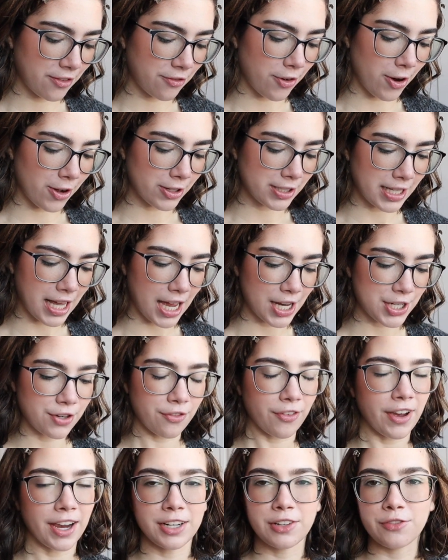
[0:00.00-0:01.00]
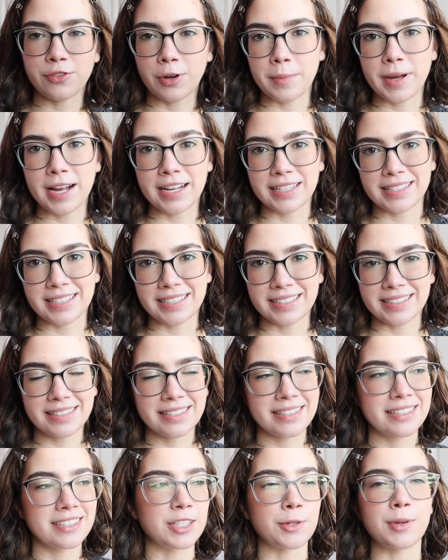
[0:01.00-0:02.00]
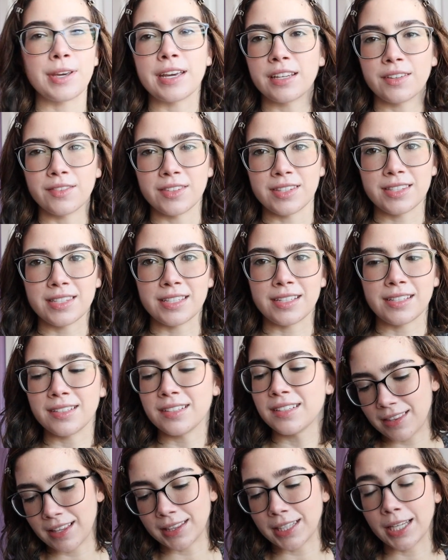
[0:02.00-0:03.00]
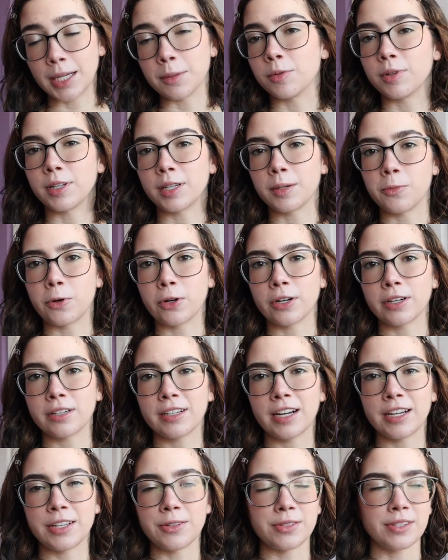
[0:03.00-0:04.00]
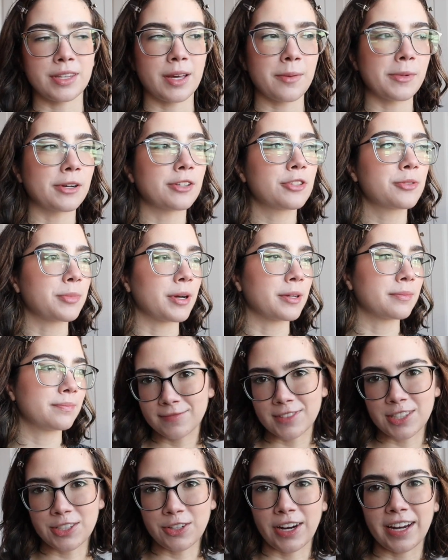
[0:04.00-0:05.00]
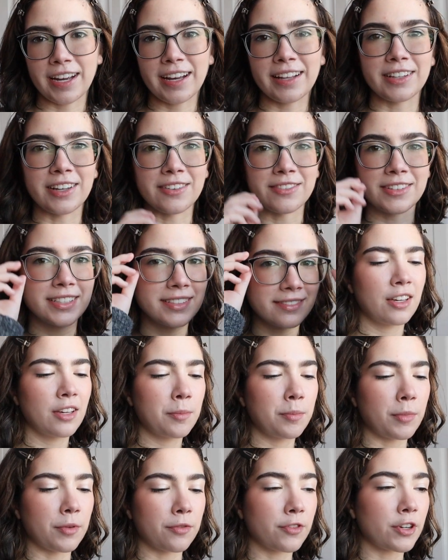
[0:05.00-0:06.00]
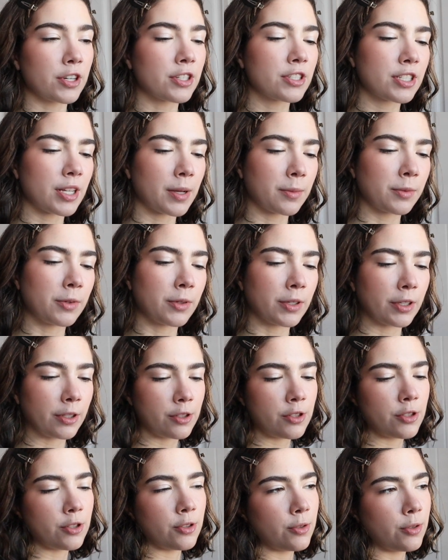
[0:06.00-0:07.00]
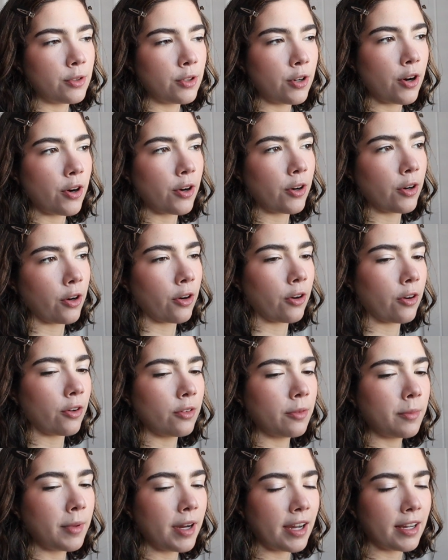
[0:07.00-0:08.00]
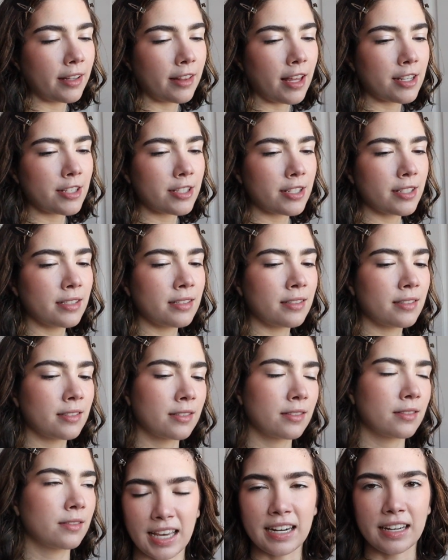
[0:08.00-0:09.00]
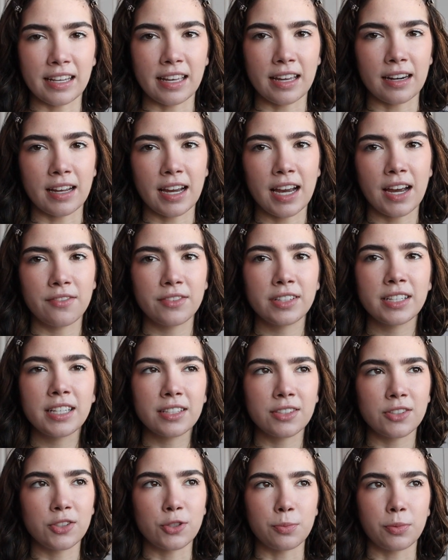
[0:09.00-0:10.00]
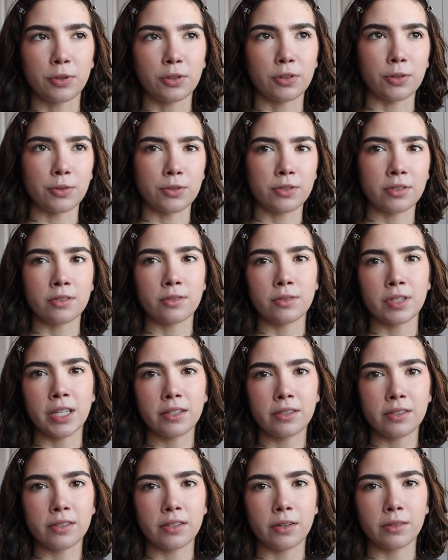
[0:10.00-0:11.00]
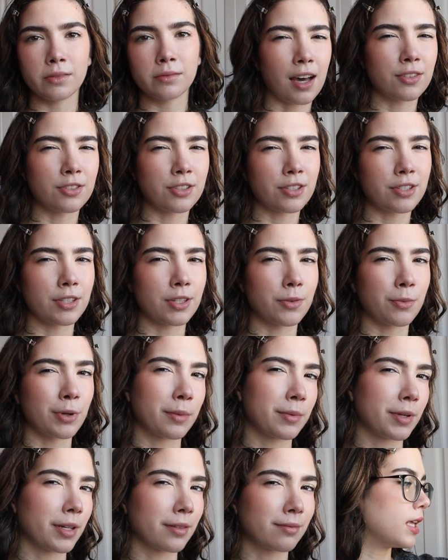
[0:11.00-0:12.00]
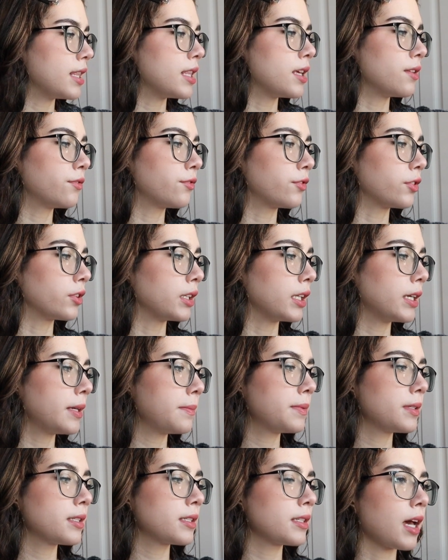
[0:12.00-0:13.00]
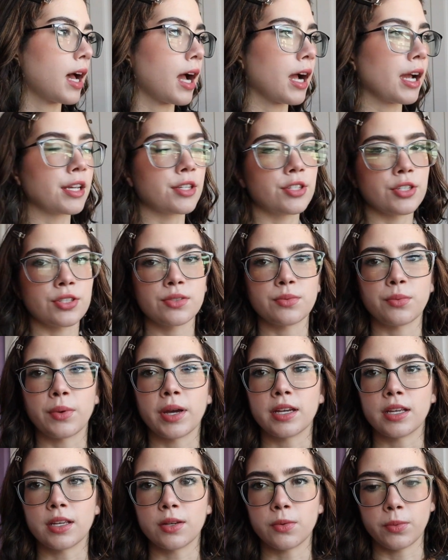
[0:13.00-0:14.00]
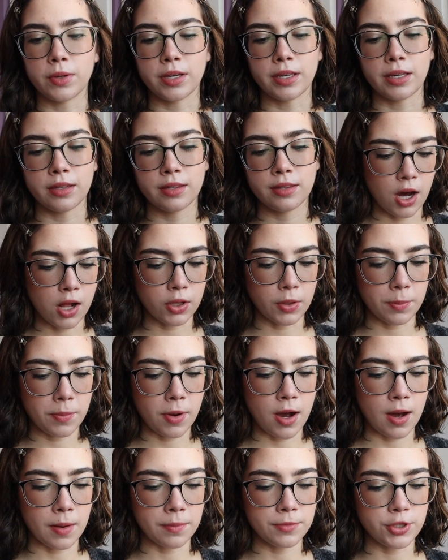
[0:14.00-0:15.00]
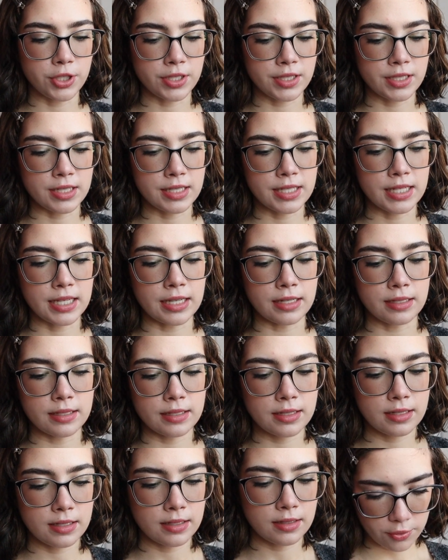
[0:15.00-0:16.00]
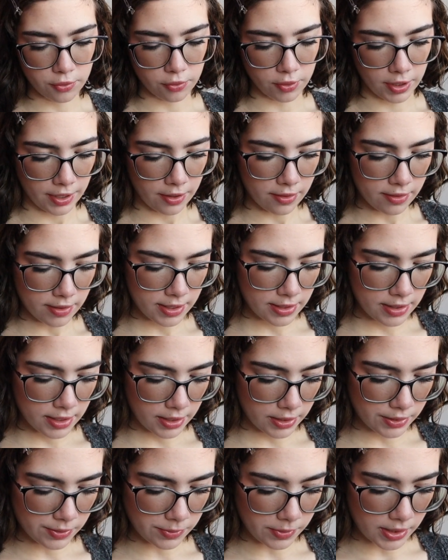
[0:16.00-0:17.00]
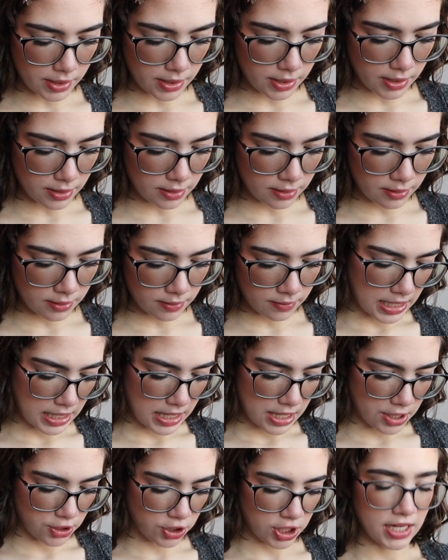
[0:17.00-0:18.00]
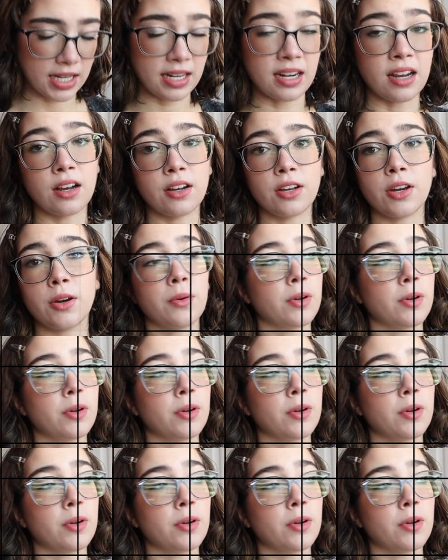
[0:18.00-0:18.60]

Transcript: False Lash Effect from Essence. You can't even see the label anymore. I use it that much, but it's great. I love it. But first, I'm going to curl my eyelashes. And again, I have to get super close to do this, so I'll just see when I'm done. And then for lips, I just went in with ColourPop Just a Tint Crayon, I think is what it is, in the shade A Go